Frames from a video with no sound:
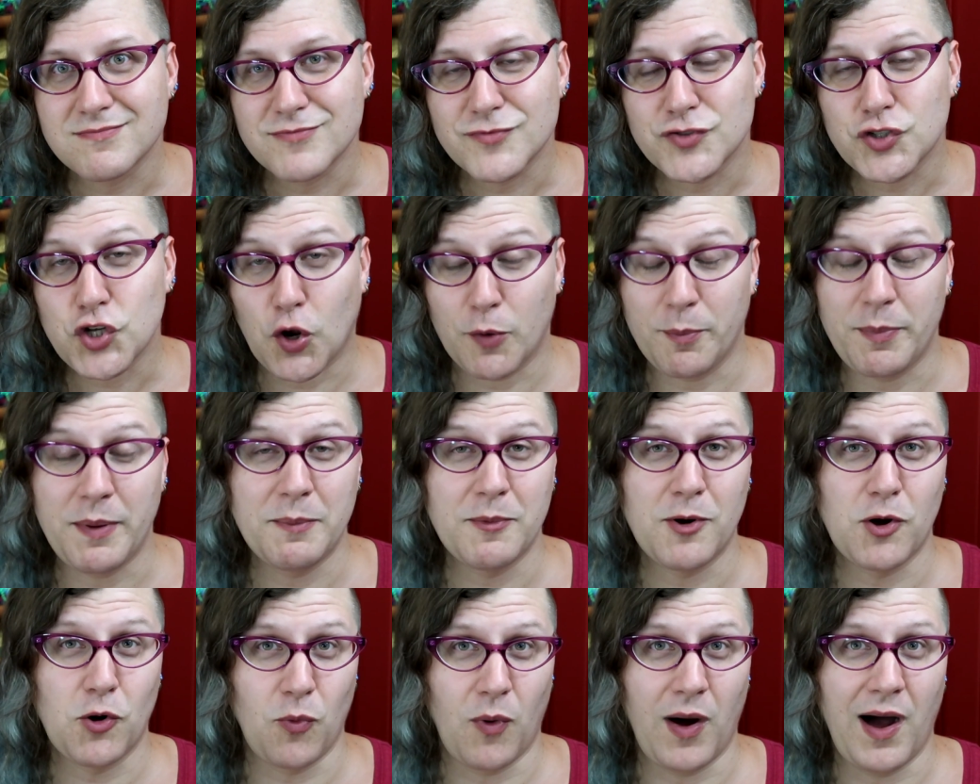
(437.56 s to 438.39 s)
Tobey
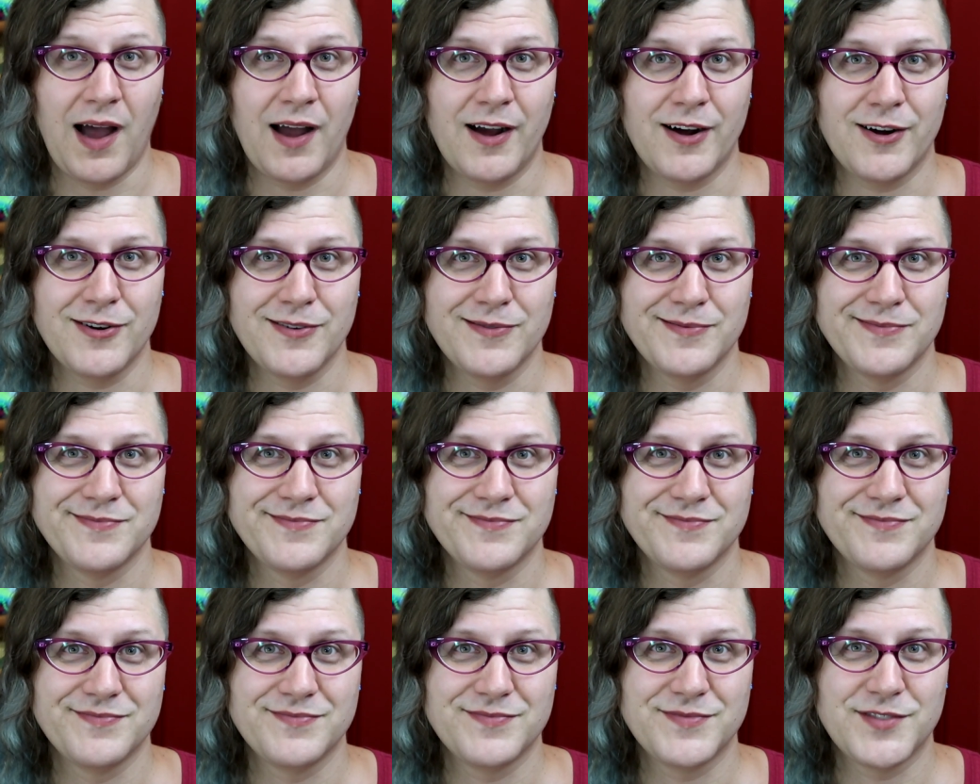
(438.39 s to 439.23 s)
Maguire
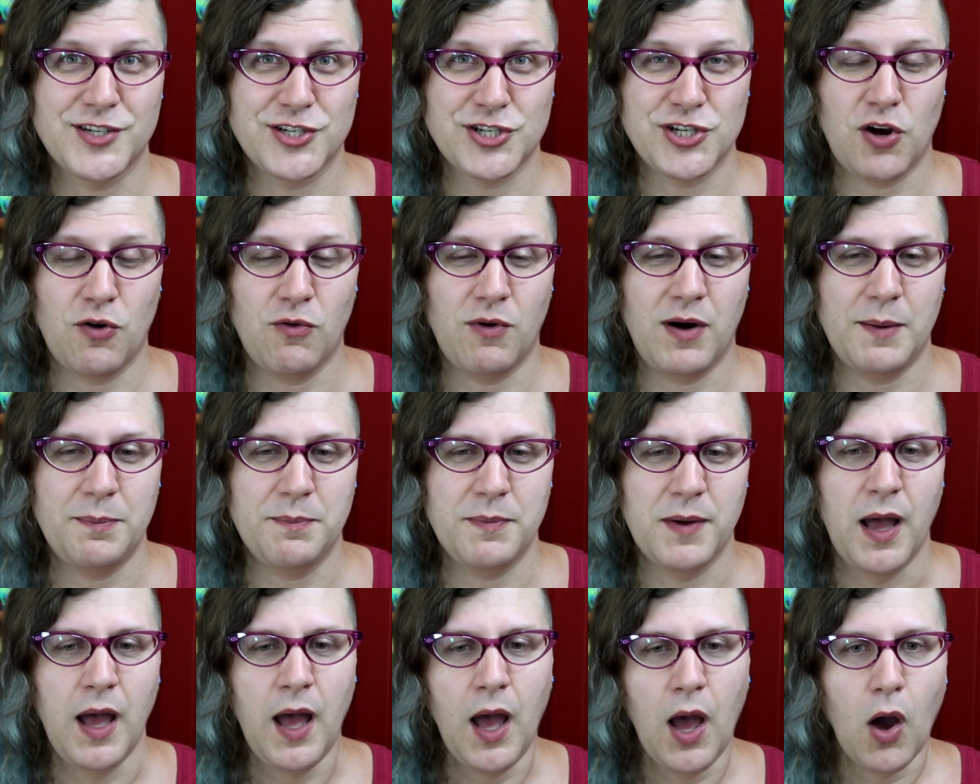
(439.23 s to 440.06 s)
to show up.